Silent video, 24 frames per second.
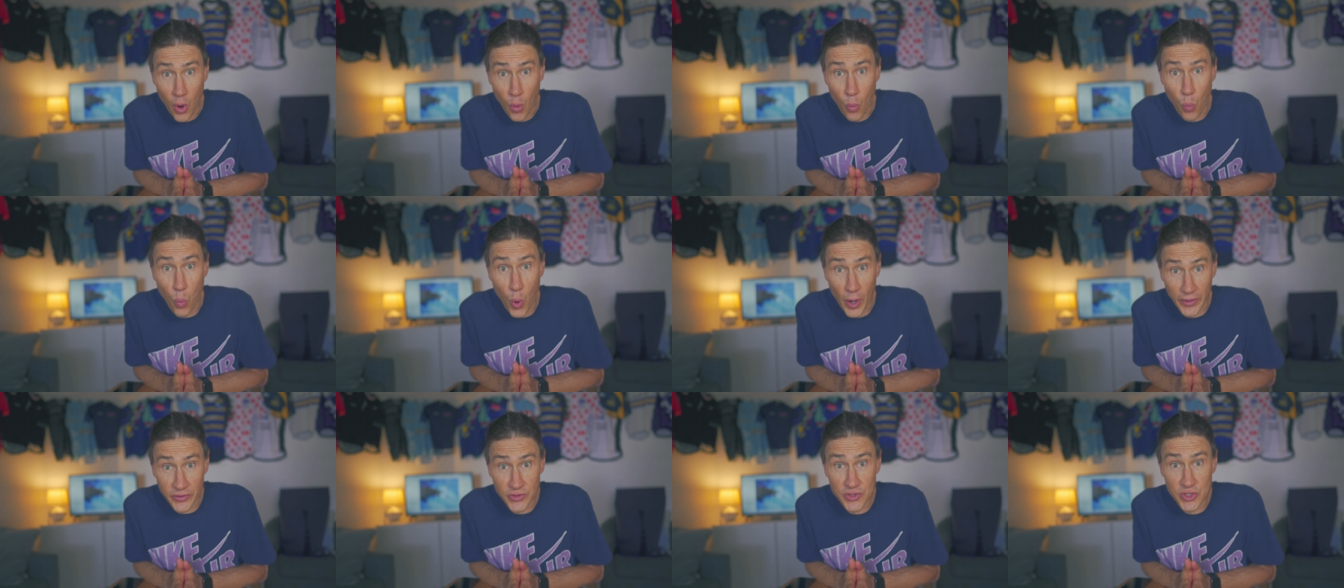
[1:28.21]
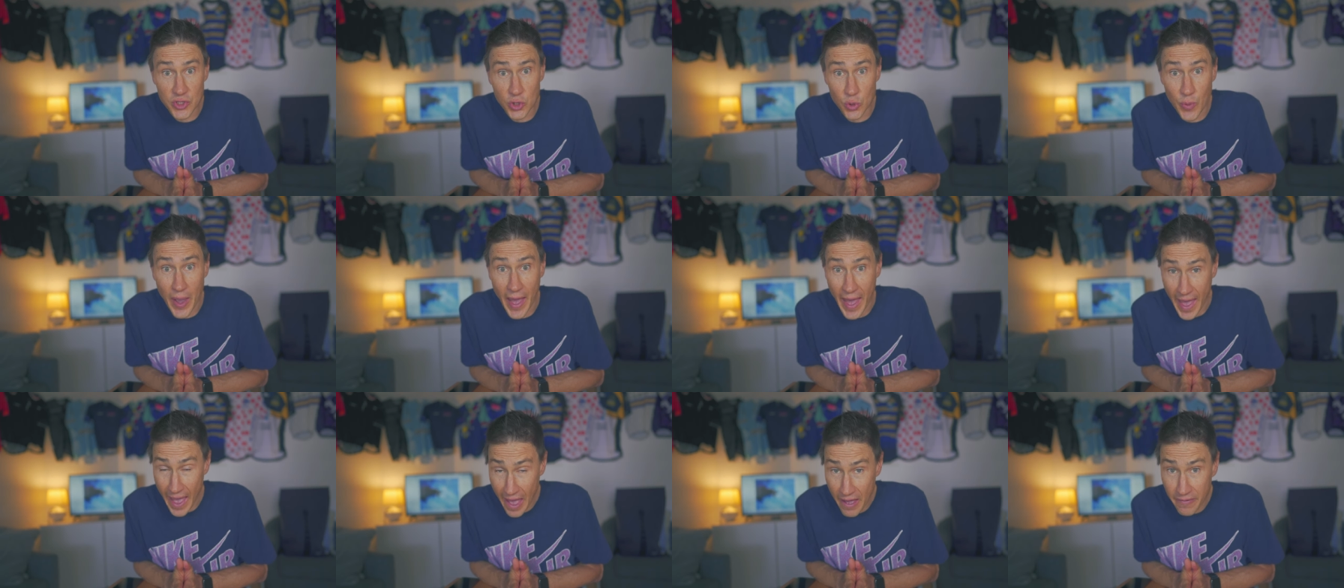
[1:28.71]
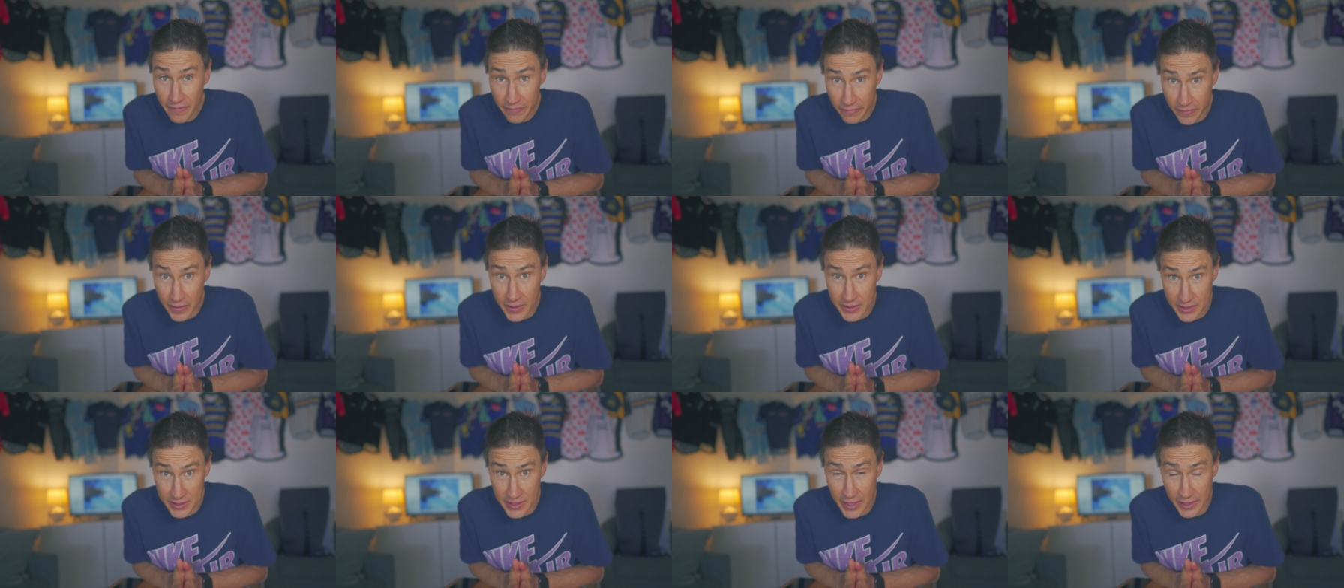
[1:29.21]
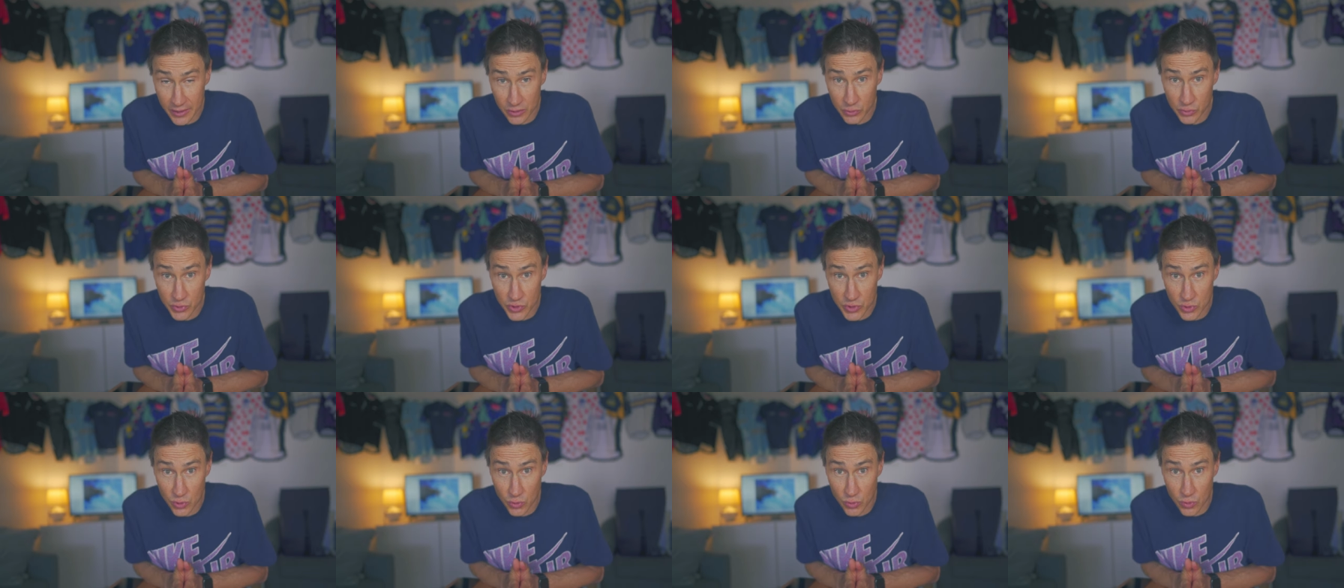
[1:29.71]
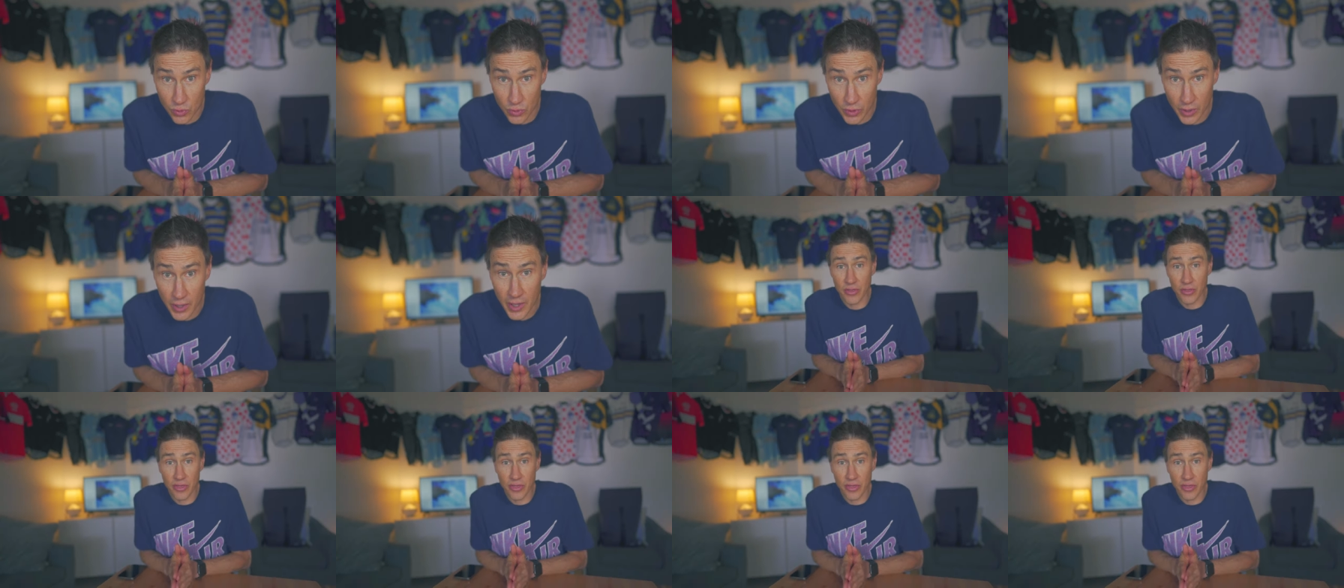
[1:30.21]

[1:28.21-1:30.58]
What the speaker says: once you have a saddle sore.